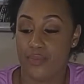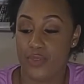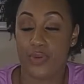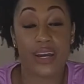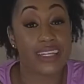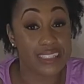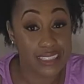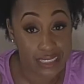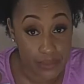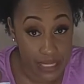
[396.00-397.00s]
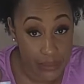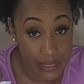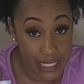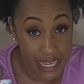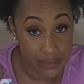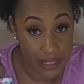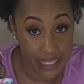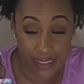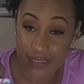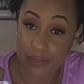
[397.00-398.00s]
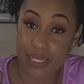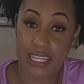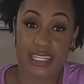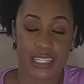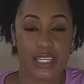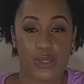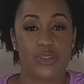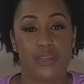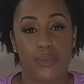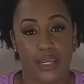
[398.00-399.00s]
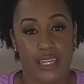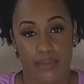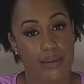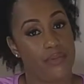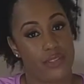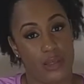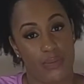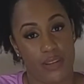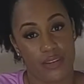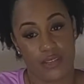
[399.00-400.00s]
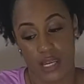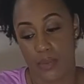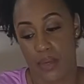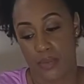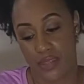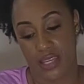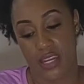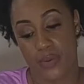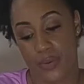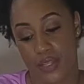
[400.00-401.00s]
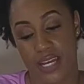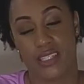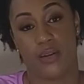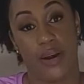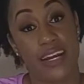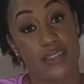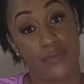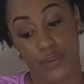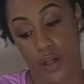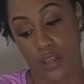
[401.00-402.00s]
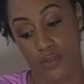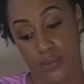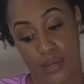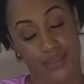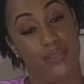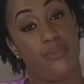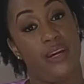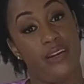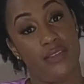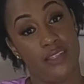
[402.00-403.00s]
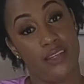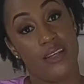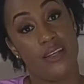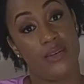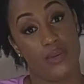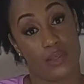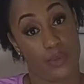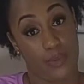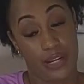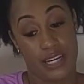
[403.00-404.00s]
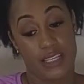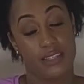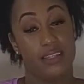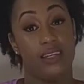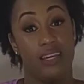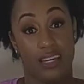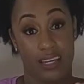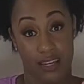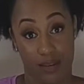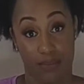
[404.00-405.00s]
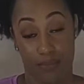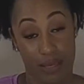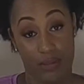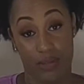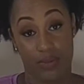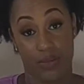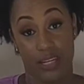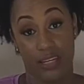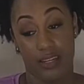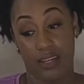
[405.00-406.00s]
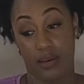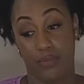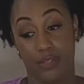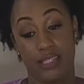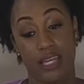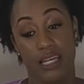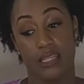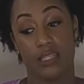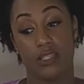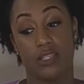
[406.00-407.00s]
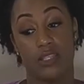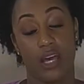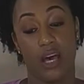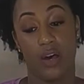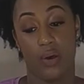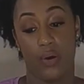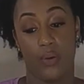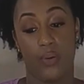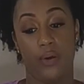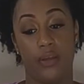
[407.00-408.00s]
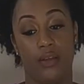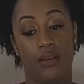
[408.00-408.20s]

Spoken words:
you guys get some tummy time in, because it used to be that babies sleep on their stomach, but then they realized the rise and fall of the baby's breaths were suppressed and babies were ending up with sits. So